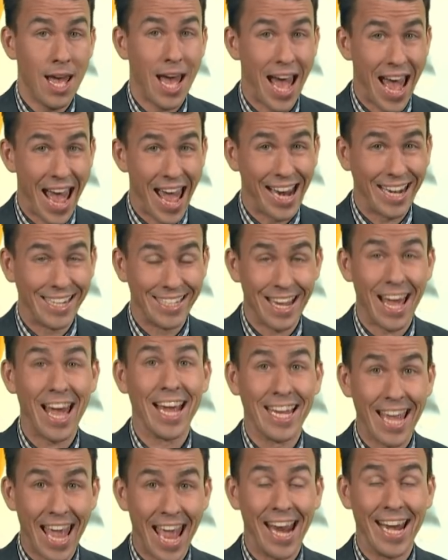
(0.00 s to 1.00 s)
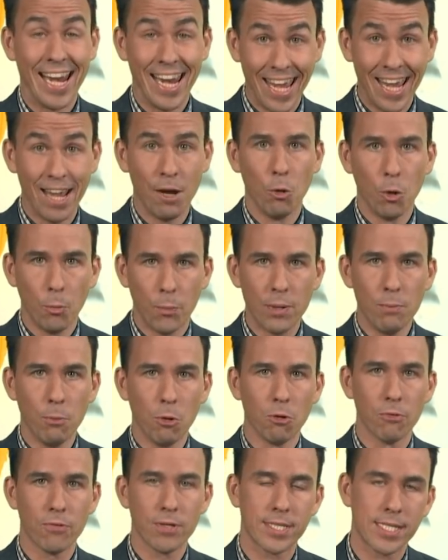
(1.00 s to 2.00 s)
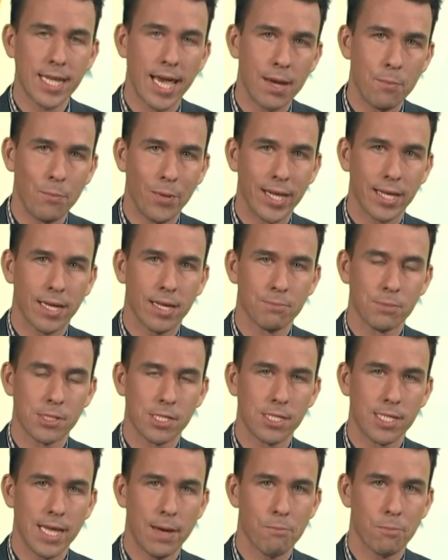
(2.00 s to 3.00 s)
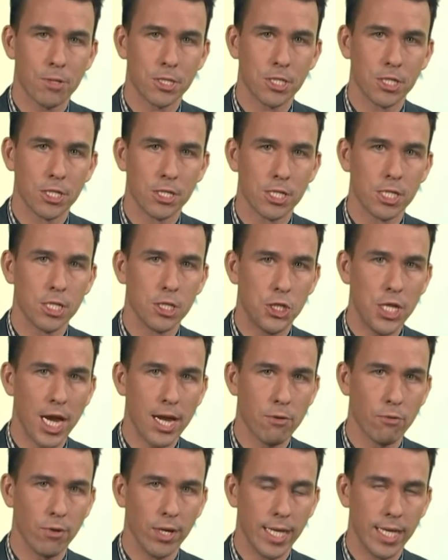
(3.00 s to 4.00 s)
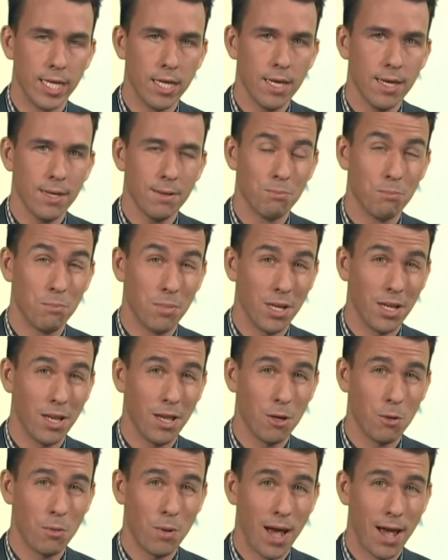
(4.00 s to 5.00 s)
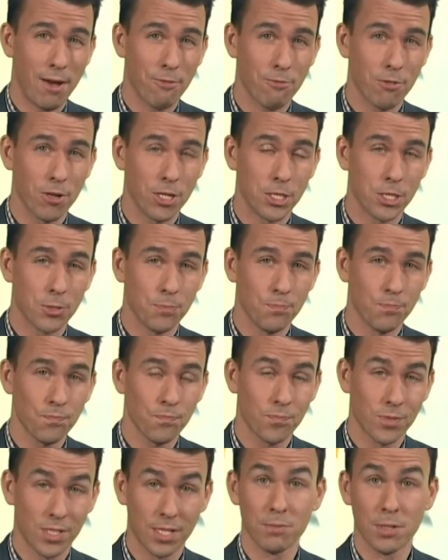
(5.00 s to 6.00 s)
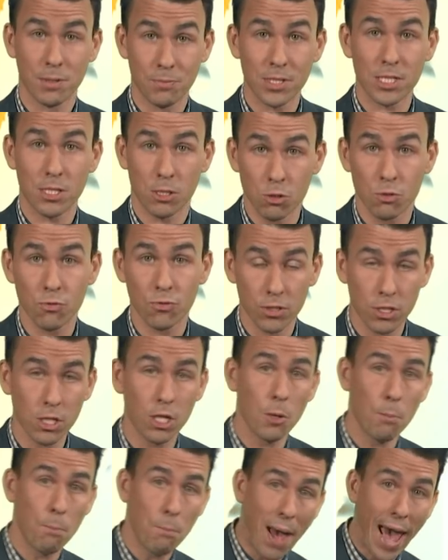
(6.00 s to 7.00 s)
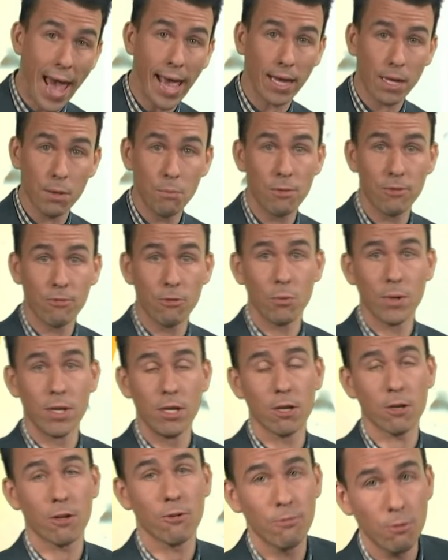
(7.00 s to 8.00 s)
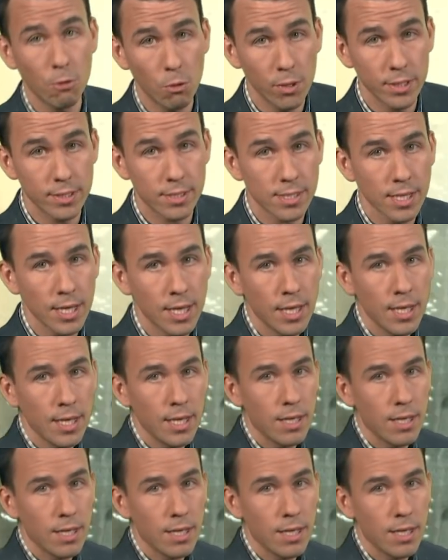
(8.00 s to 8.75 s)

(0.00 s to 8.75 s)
And again, it will be more of the same when it comes to temperatures, generally below average. Sometimes it's useful to look back before we look forwards.